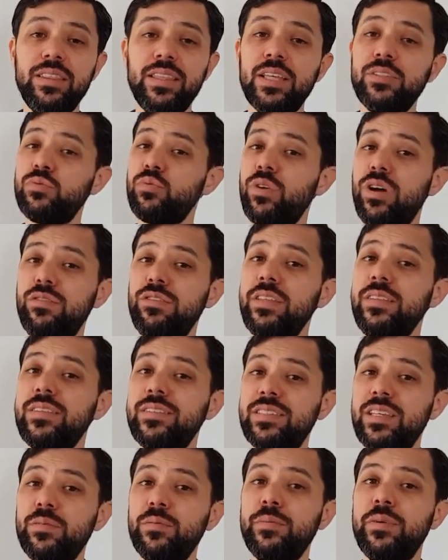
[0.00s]
That's roughly the
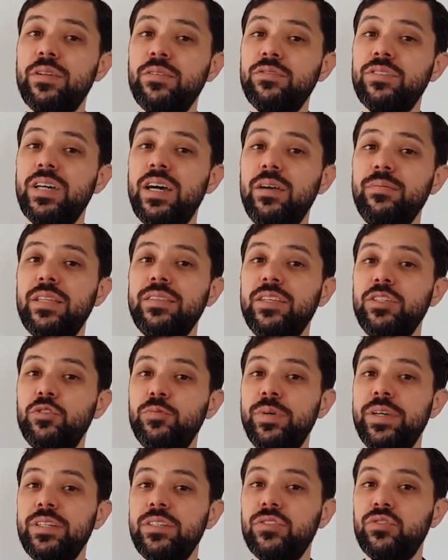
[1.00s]
same amount of time that they
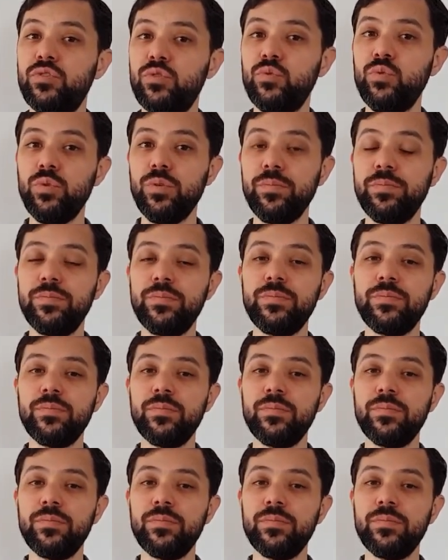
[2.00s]
spend in school.